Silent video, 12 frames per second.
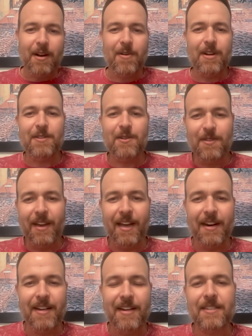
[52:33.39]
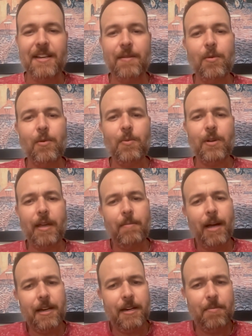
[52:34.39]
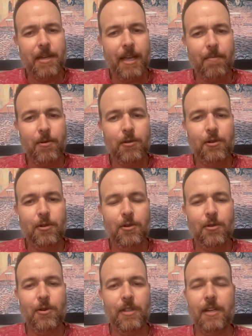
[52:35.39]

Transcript: I want to do that. And it's like, well, am I going to be able to?